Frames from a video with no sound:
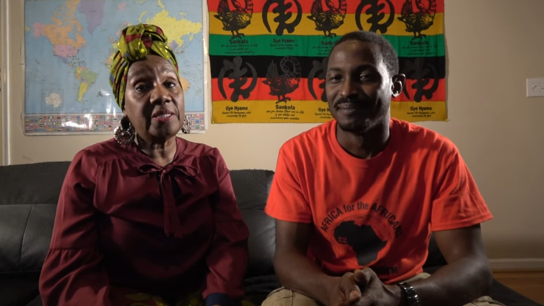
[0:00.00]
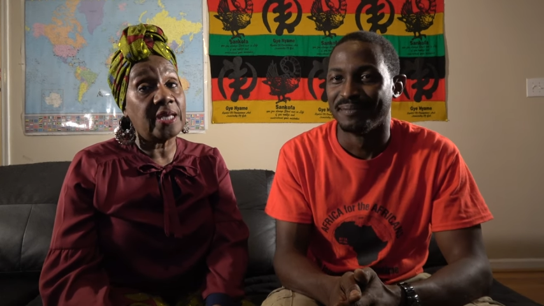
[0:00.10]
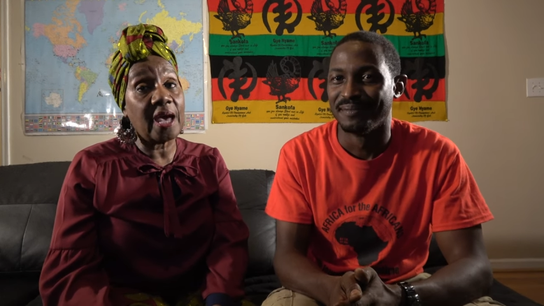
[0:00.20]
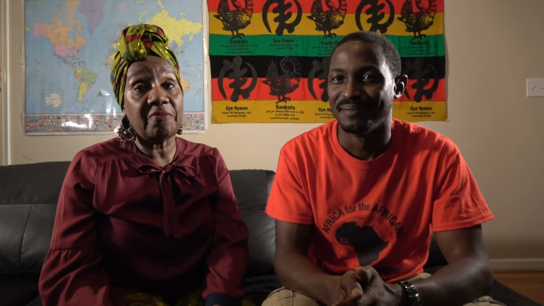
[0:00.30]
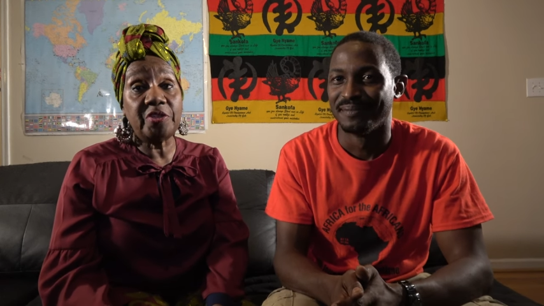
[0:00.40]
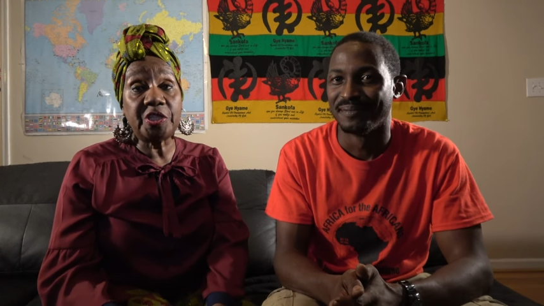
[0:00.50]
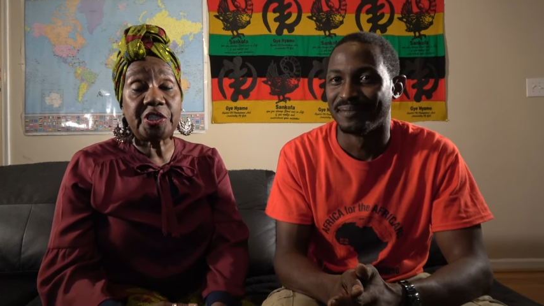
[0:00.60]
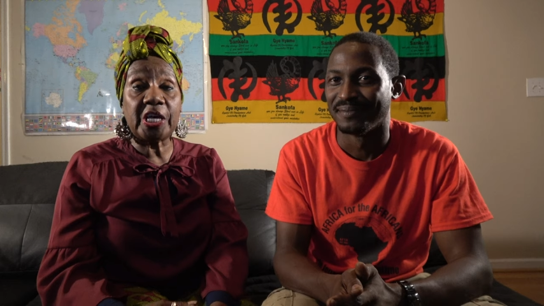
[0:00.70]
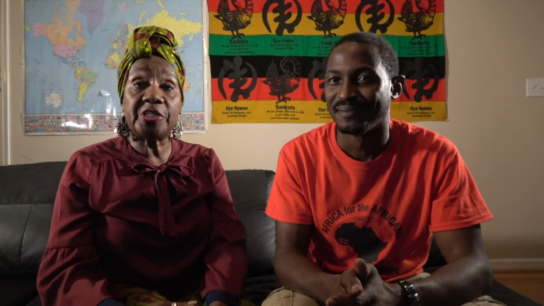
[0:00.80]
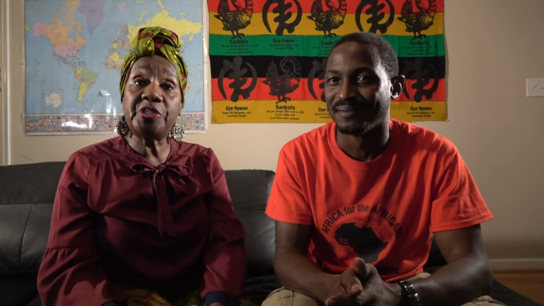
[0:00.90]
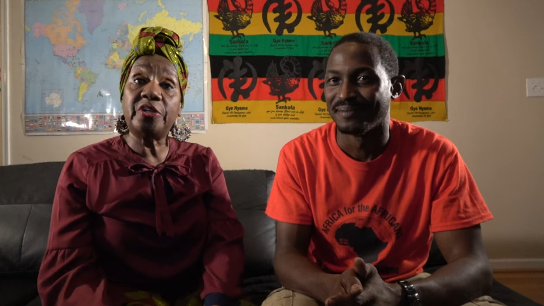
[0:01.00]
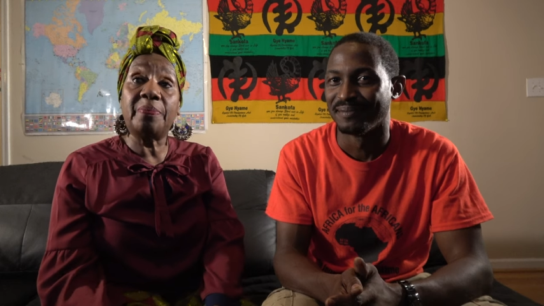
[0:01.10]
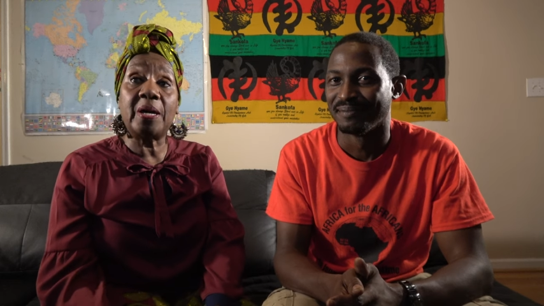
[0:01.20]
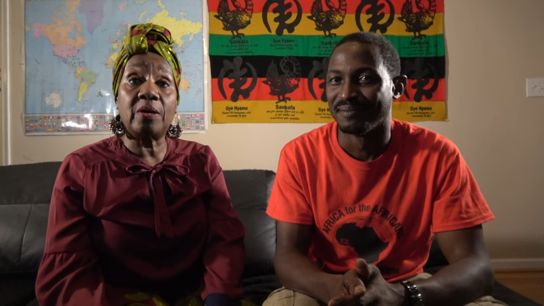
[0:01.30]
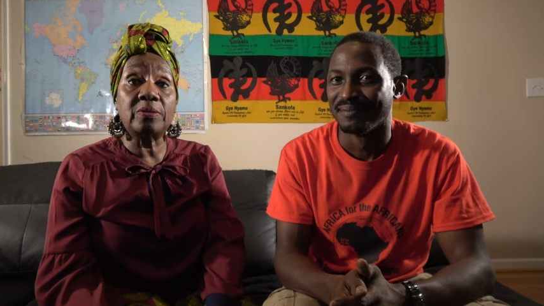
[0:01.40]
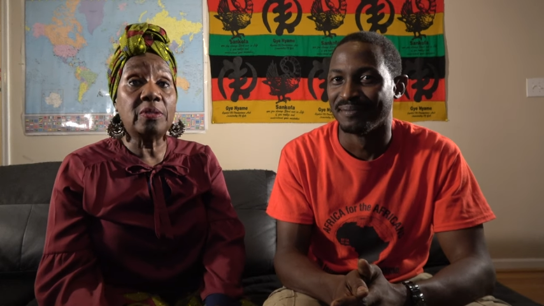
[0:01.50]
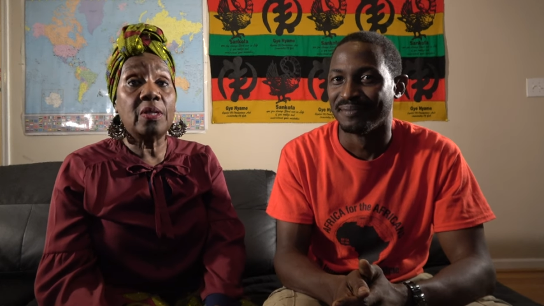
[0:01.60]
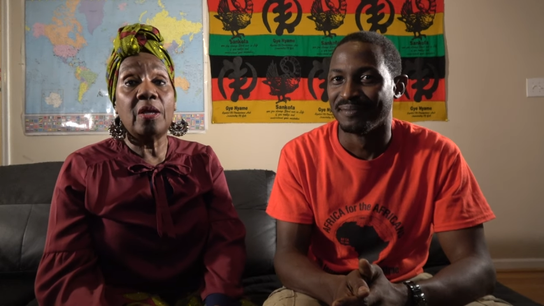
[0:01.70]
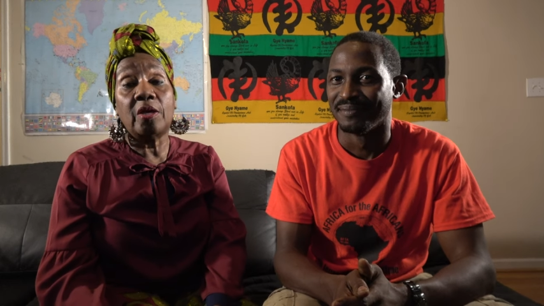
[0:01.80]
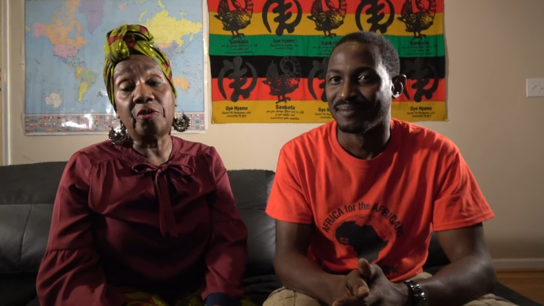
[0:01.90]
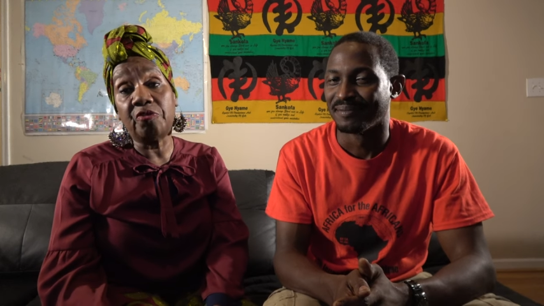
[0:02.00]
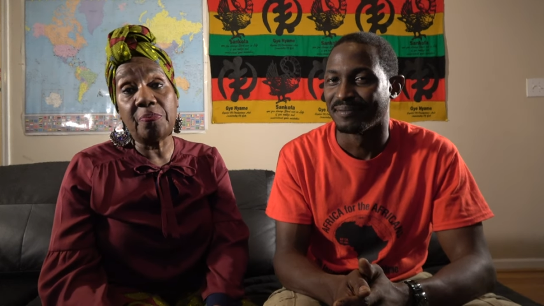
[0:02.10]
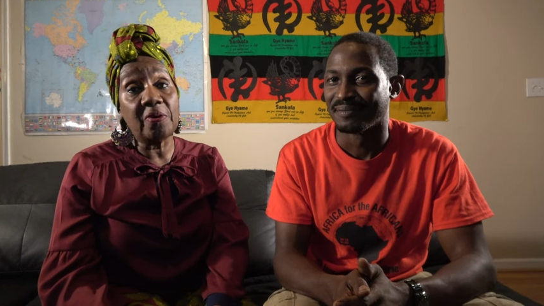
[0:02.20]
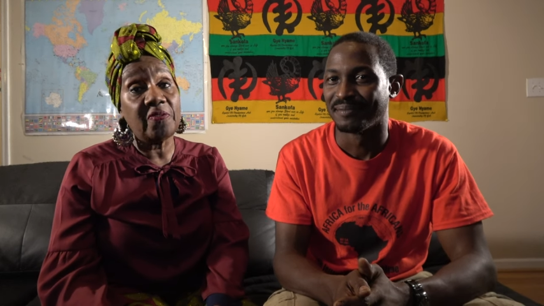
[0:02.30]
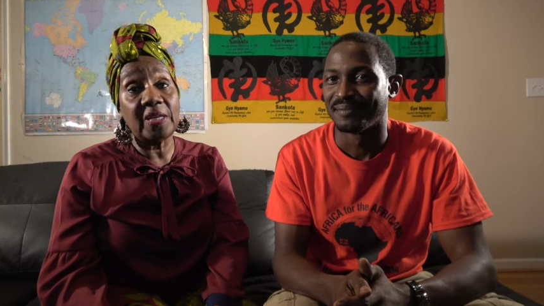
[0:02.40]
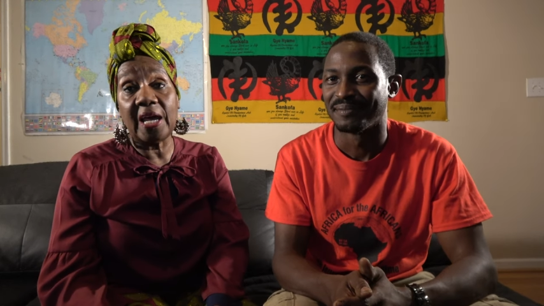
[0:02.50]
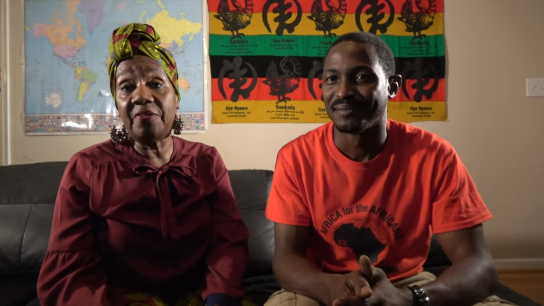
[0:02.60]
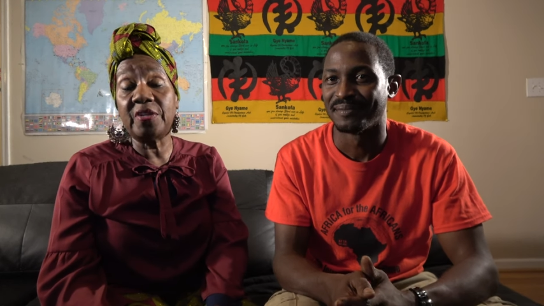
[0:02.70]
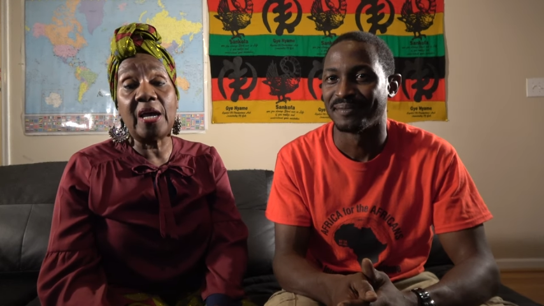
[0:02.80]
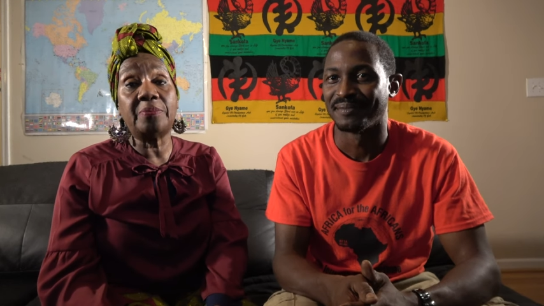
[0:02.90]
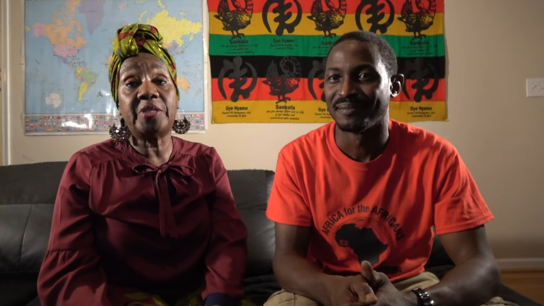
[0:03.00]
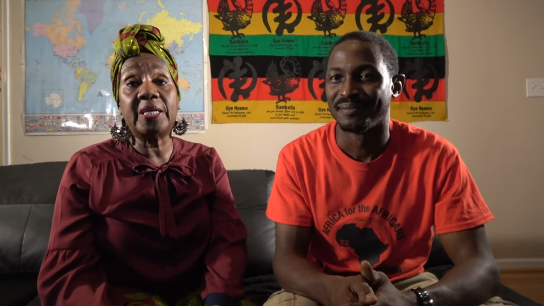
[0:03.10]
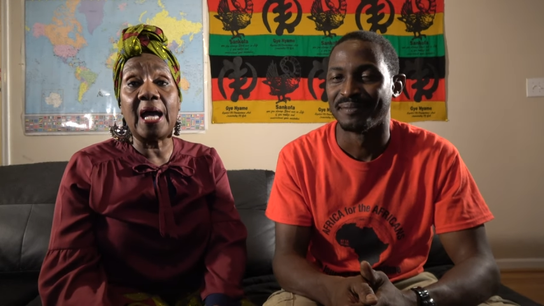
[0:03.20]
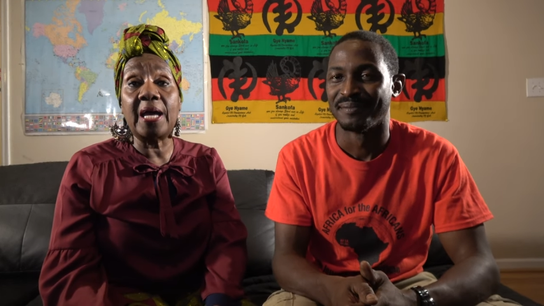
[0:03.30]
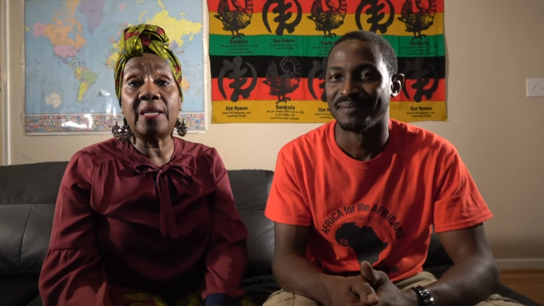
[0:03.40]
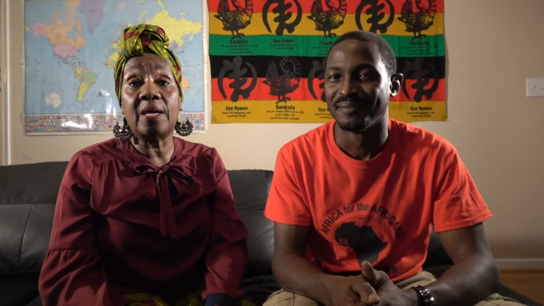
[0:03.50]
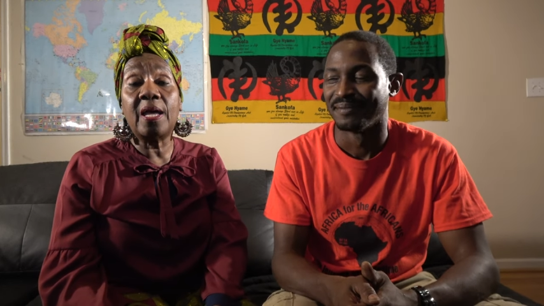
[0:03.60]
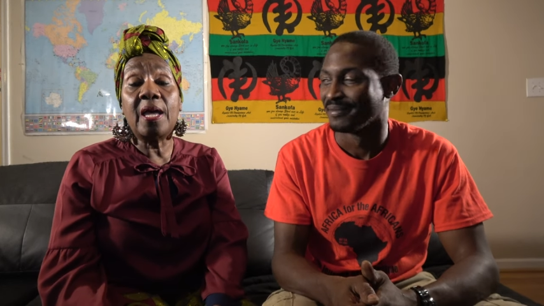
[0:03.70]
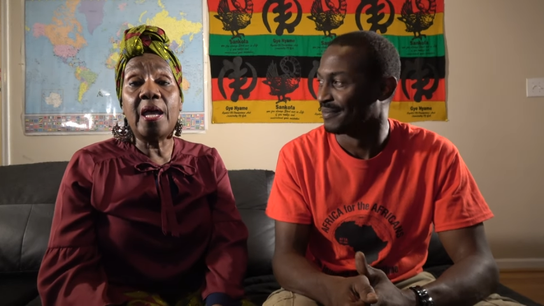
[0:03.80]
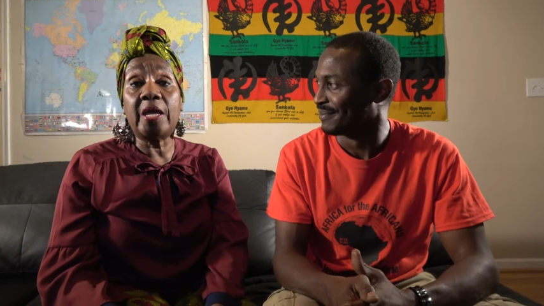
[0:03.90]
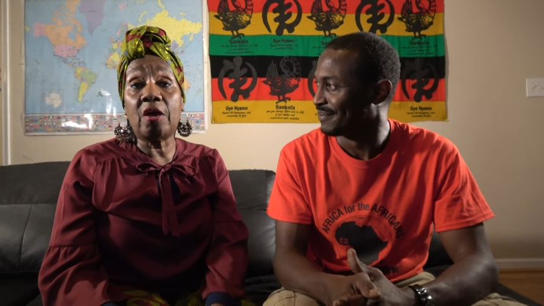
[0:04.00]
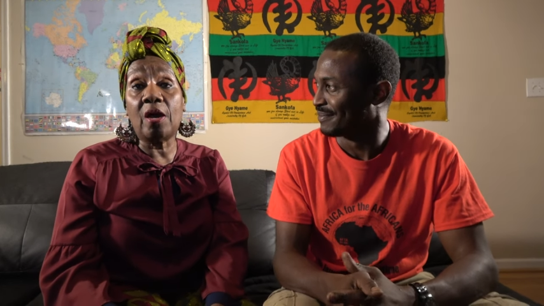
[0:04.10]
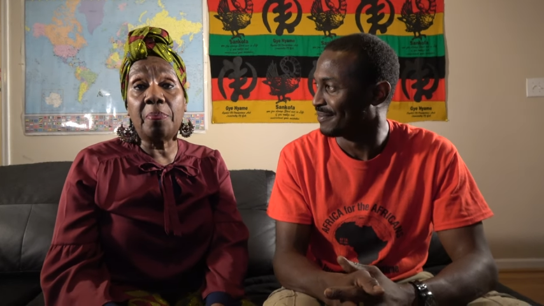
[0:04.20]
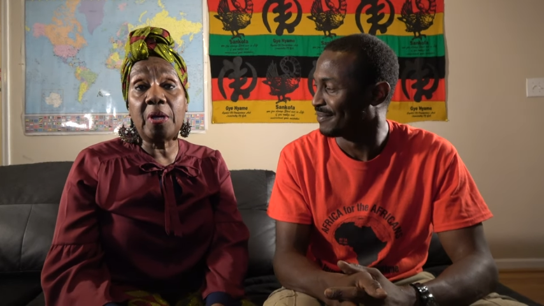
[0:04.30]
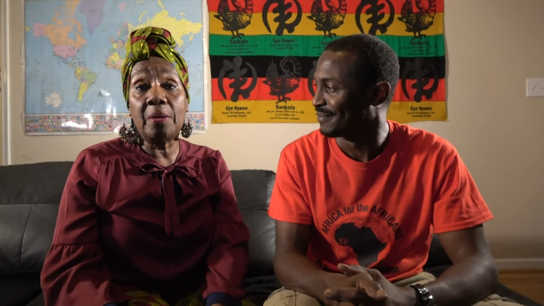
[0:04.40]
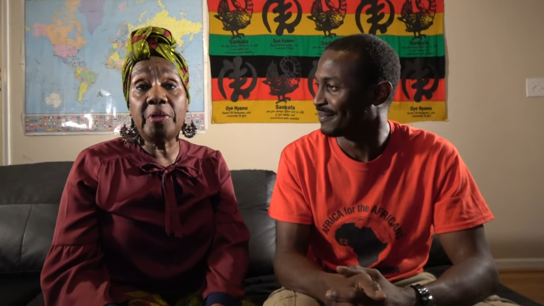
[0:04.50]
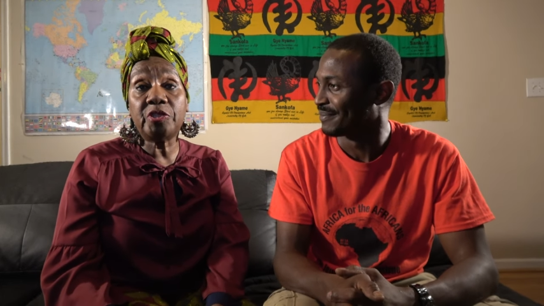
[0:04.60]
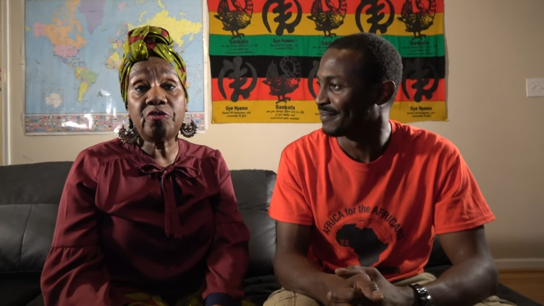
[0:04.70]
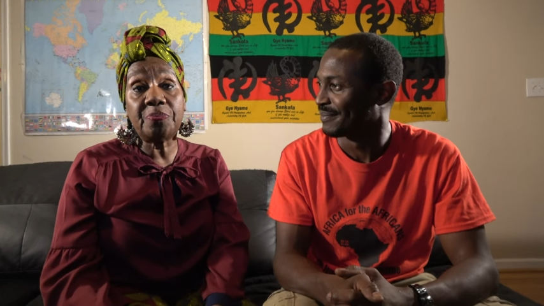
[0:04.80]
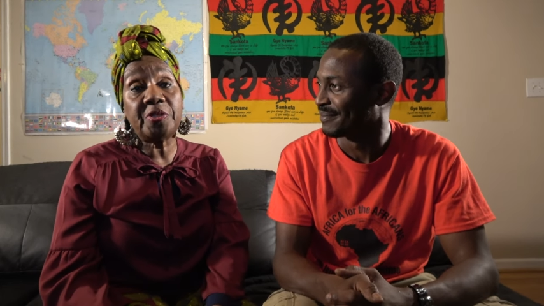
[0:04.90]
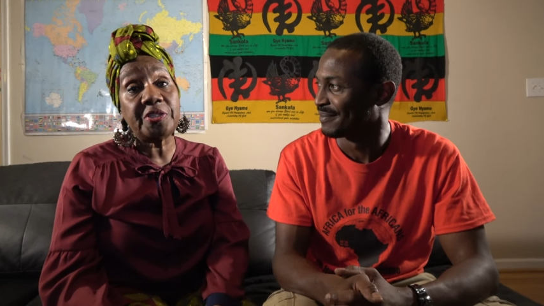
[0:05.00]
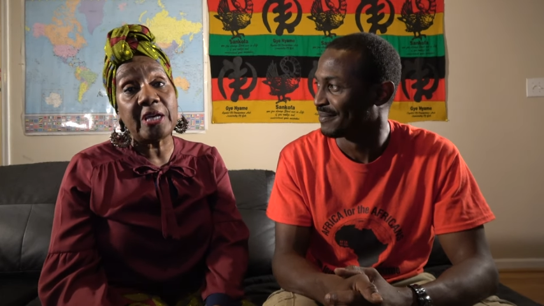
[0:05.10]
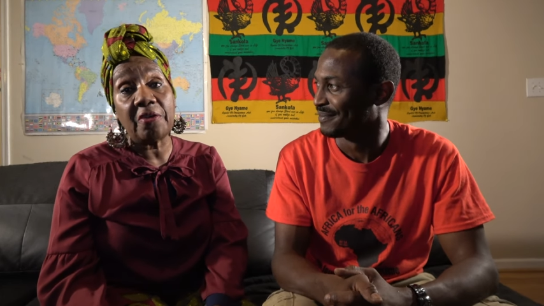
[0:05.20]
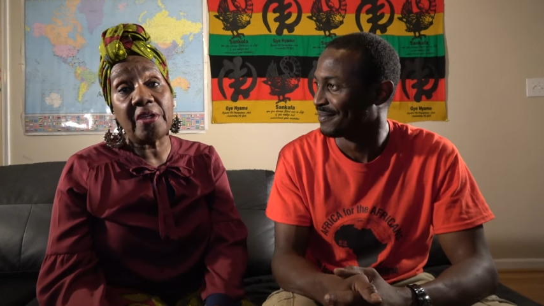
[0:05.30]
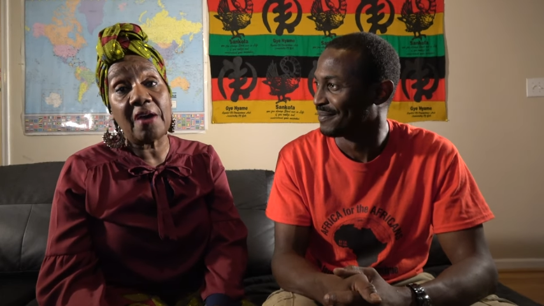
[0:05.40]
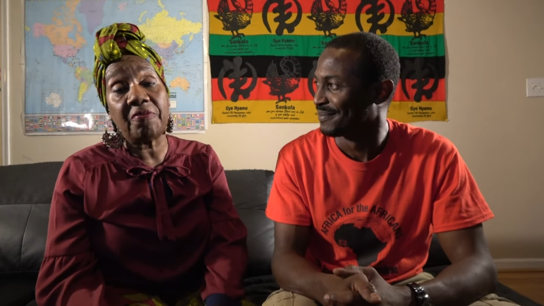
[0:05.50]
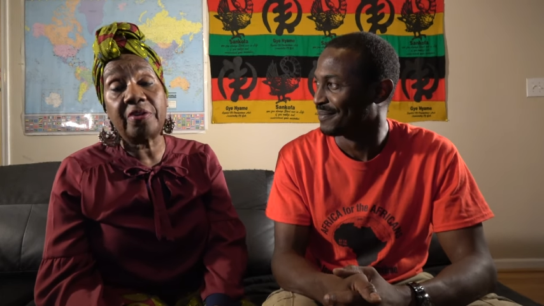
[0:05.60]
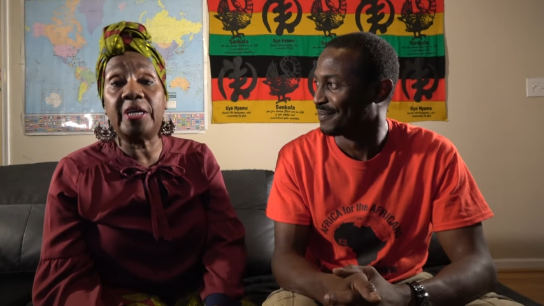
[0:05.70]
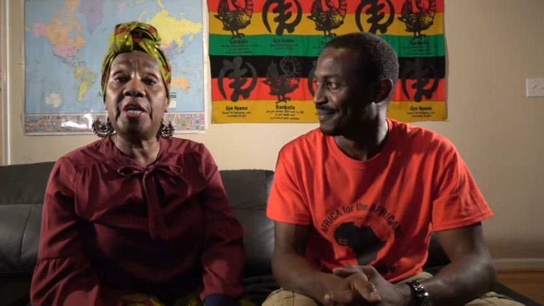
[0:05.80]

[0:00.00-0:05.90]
Speaker 1: to have a discussion about a trip of a lifetime to Ghana, and our upcoming trip to South Africa